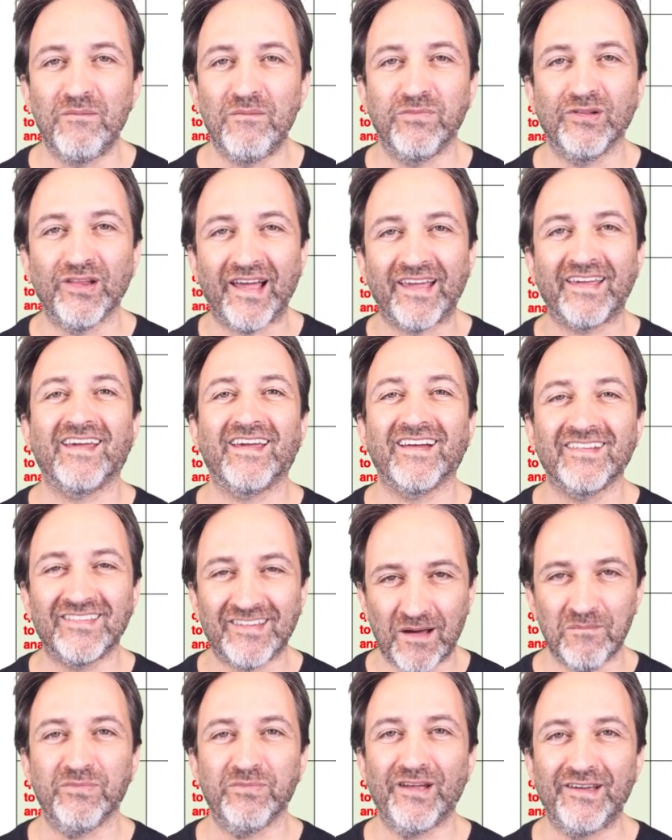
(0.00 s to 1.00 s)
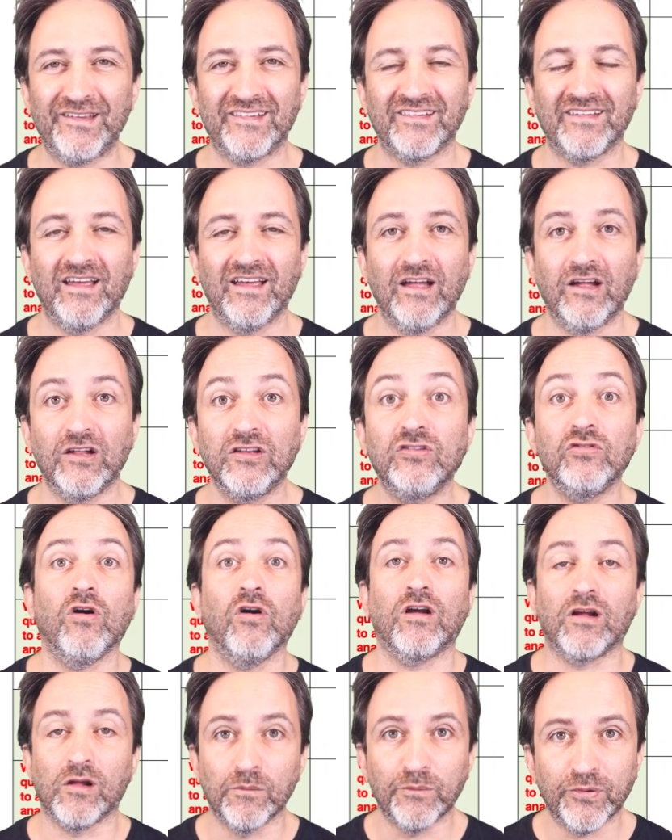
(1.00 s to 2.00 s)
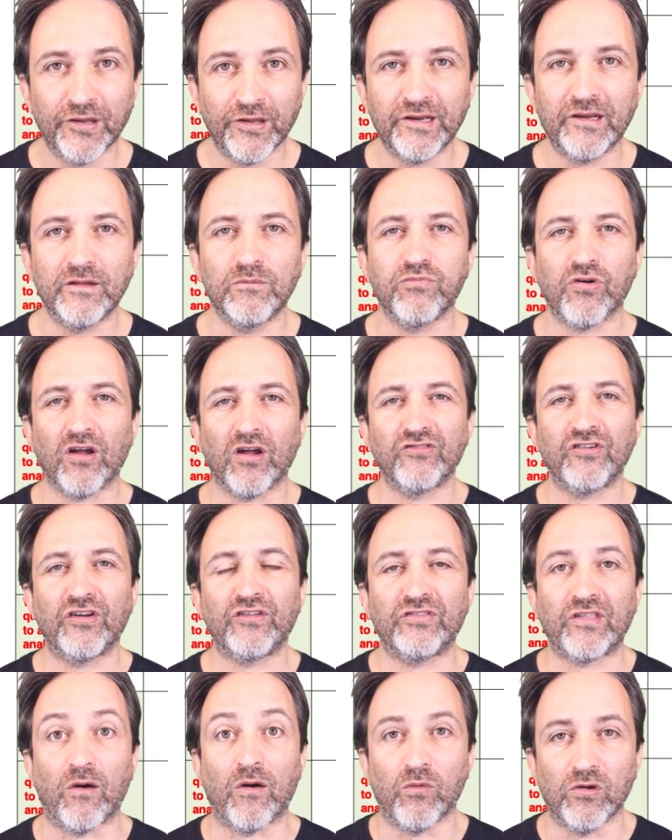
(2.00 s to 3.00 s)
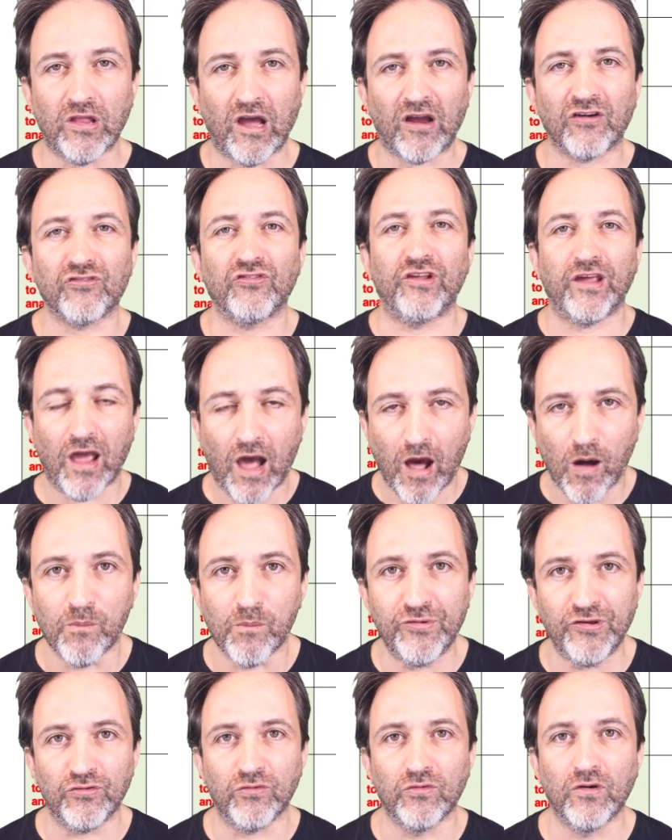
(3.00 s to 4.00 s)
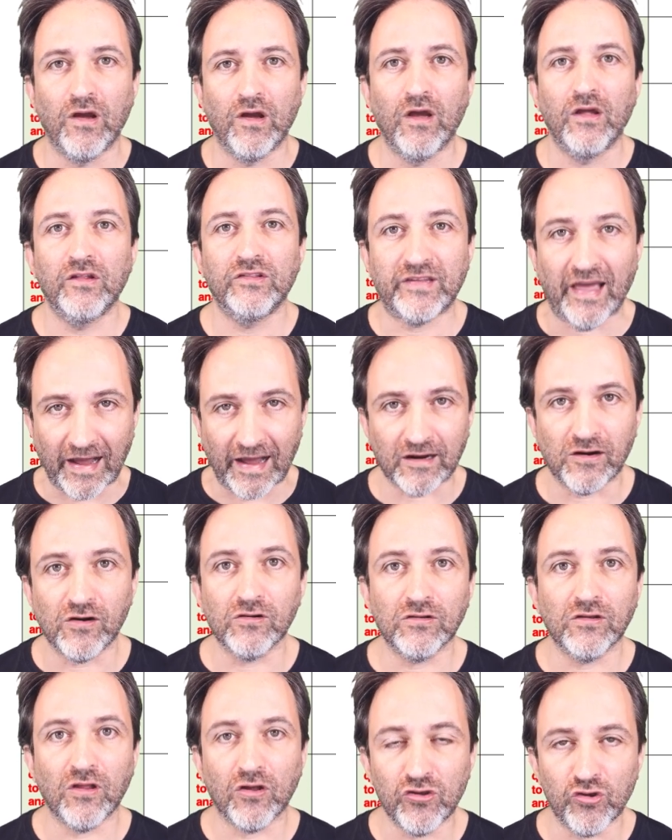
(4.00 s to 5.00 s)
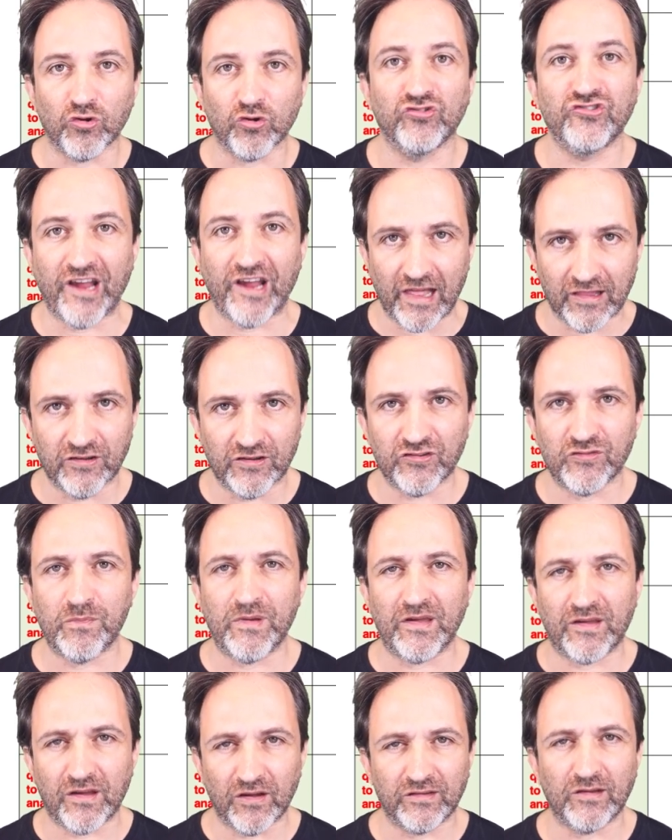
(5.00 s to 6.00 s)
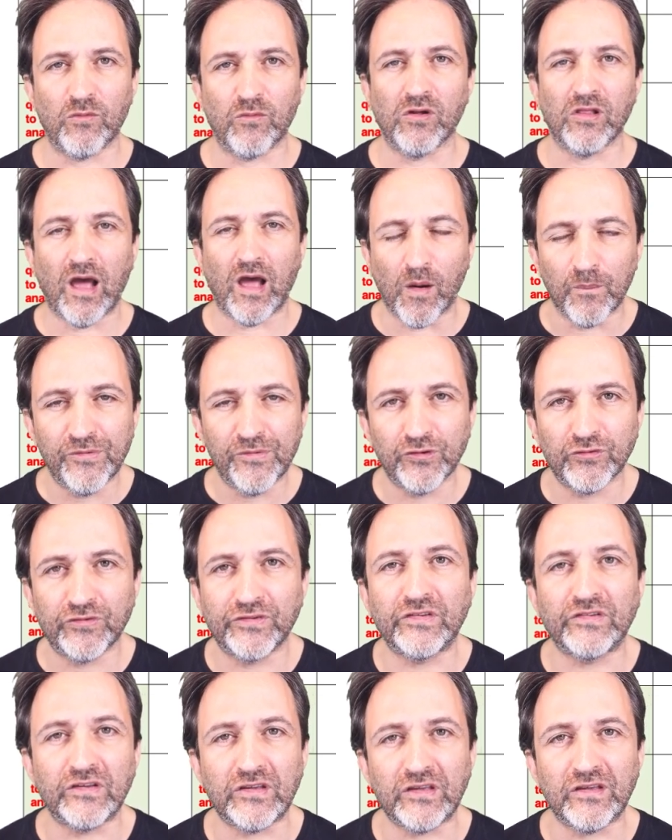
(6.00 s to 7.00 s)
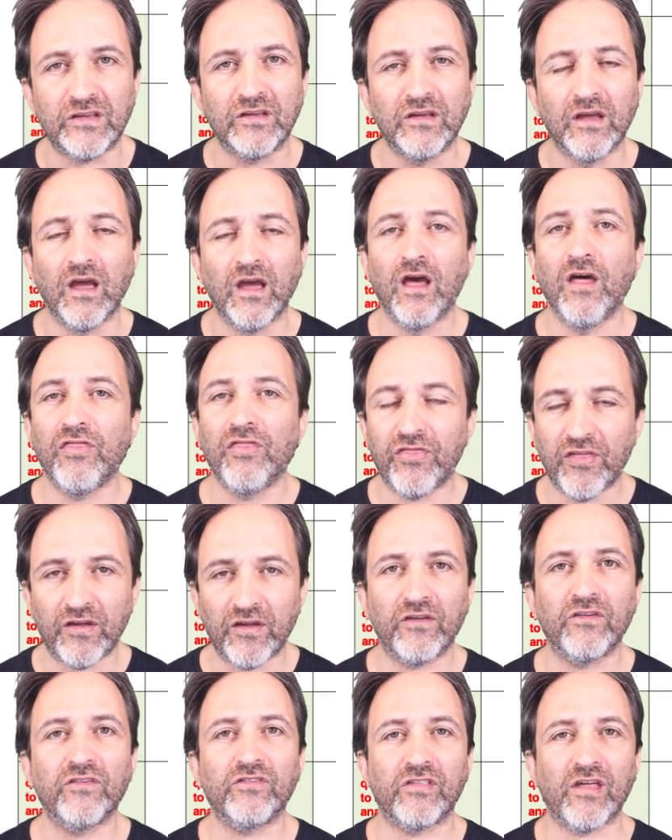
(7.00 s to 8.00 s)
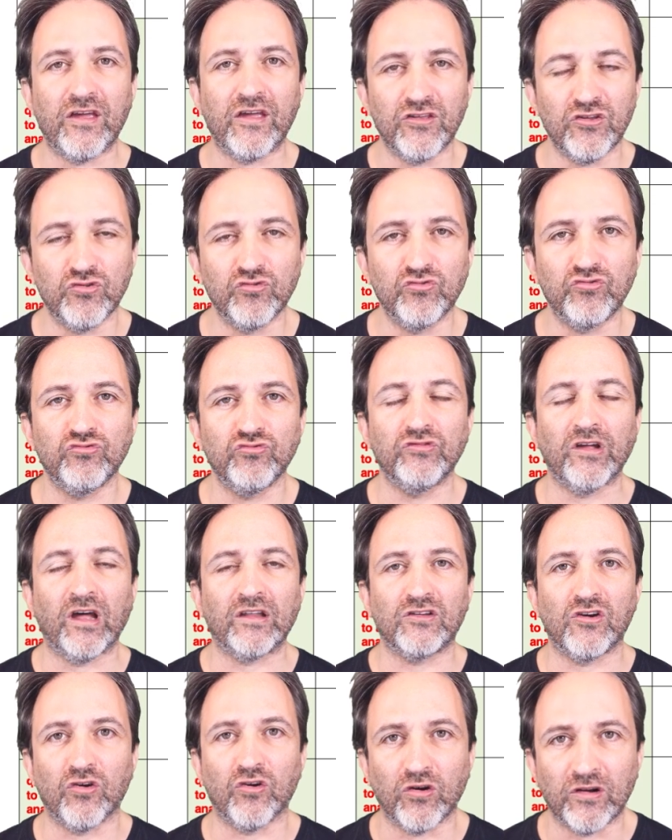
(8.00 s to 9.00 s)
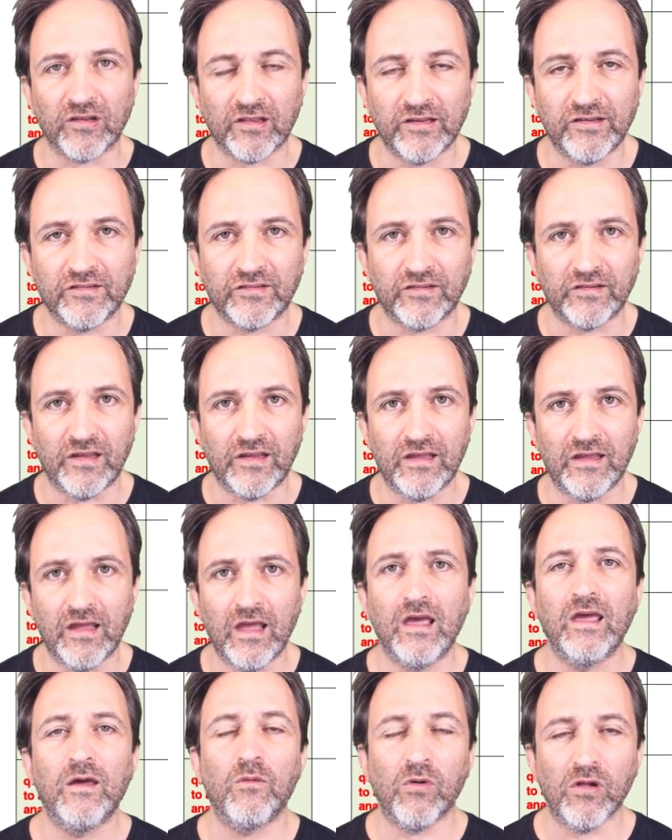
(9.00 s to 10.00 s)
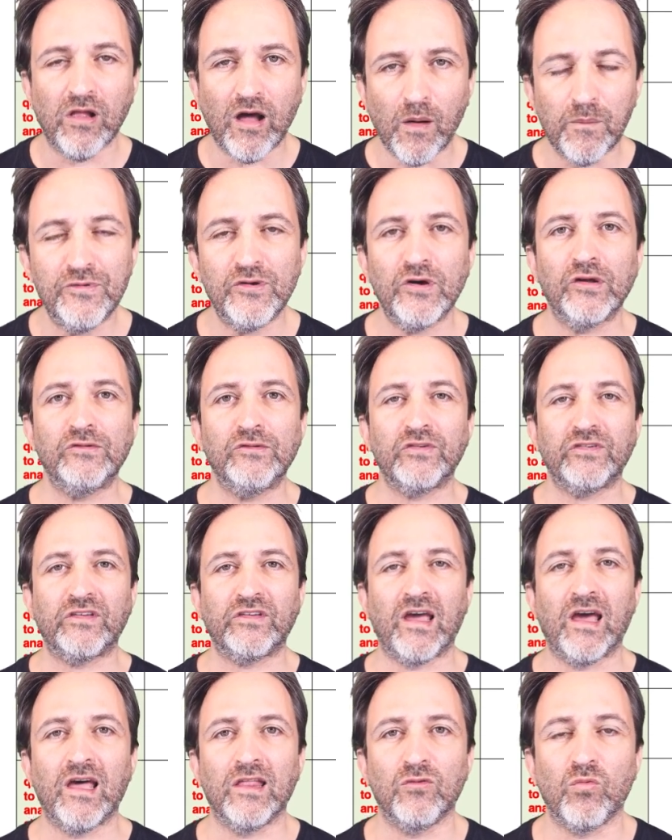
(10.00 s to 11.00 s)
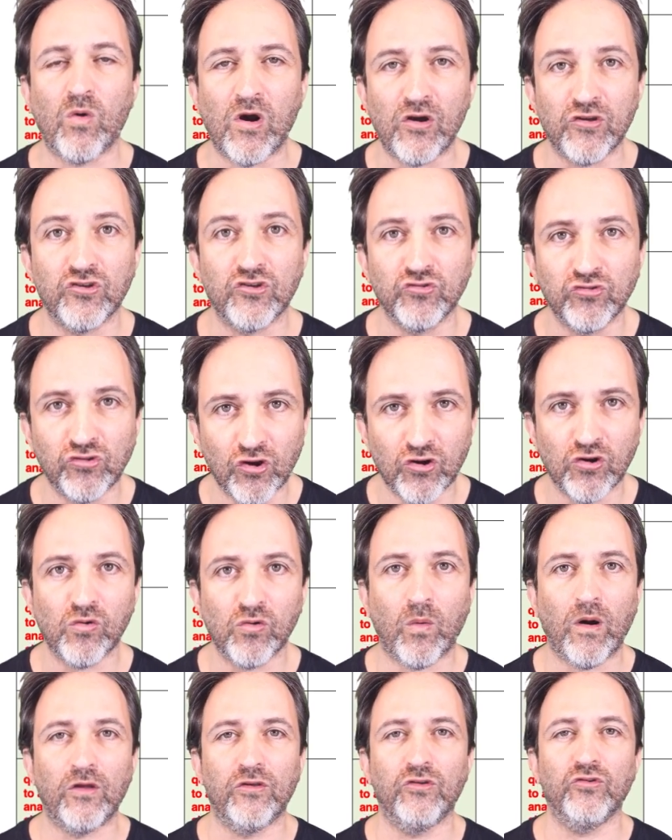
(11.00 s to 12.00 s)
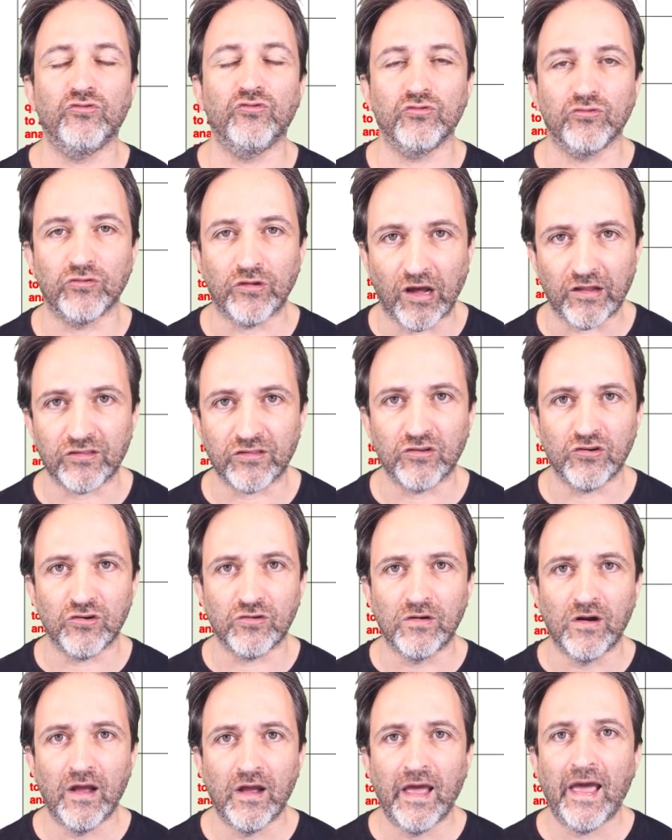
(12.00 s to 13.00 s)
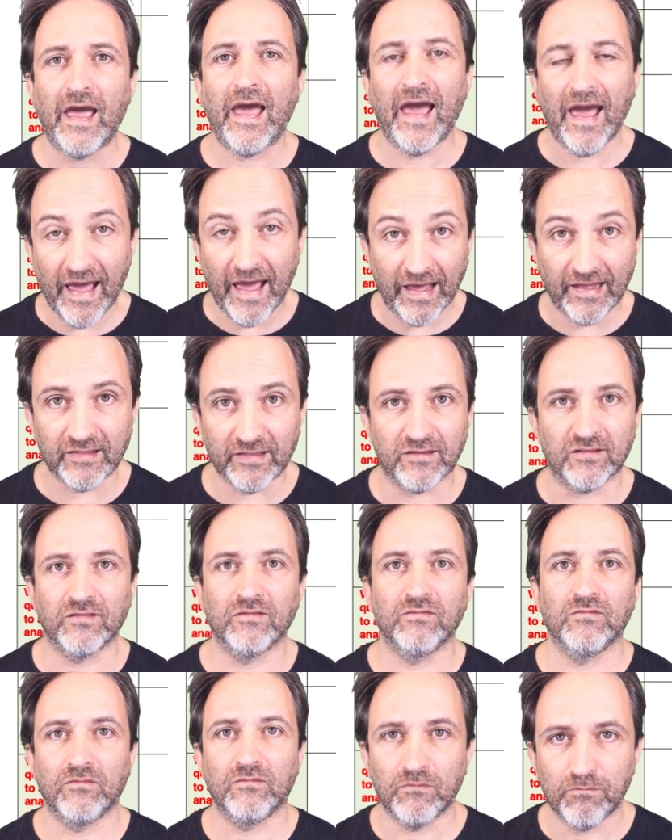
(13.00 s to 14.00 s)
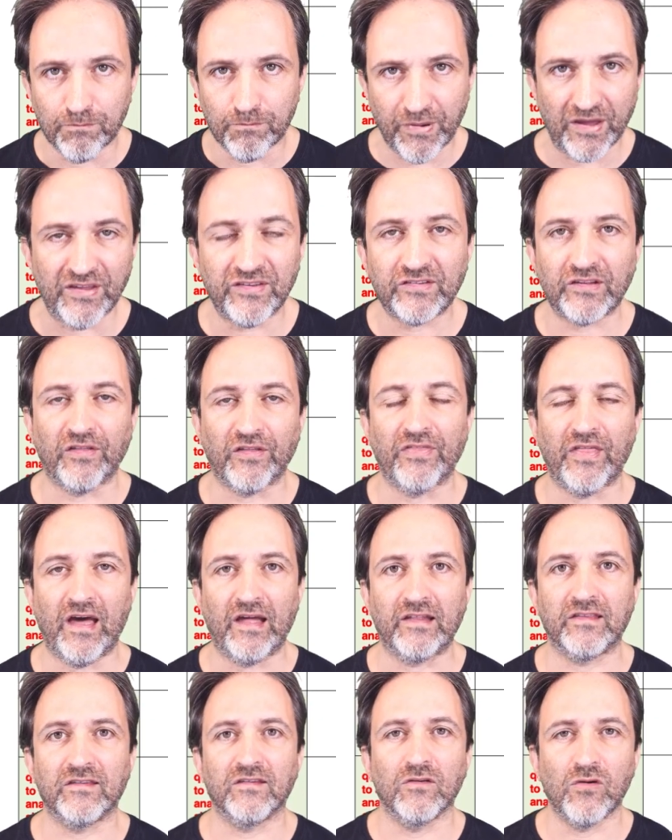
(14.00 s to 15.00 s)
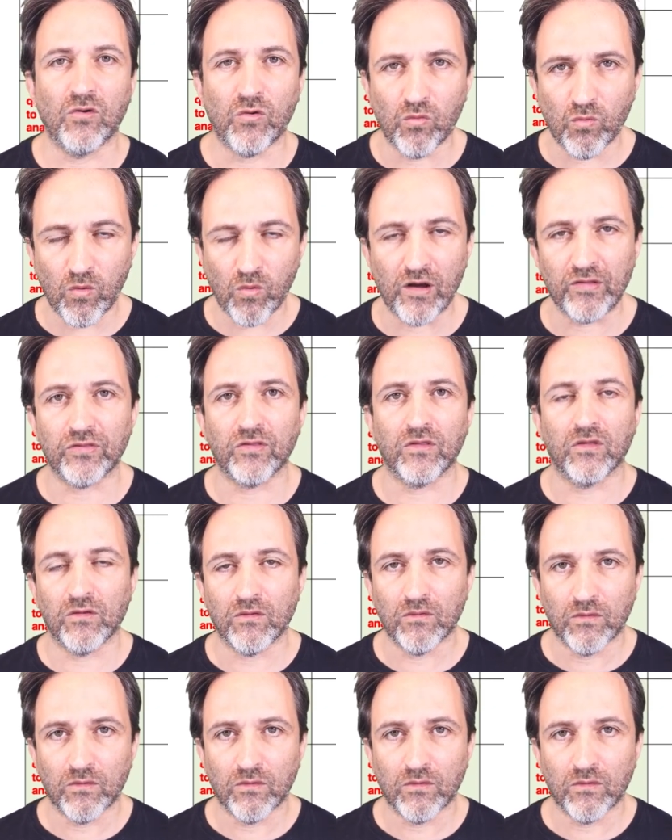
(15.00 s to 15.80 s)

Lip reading: blank template to a completed project that will actually help you tackle your challenge, because it will help you see things that you do not currently see. It will help you understand what you know, what you do not know, and based on that, what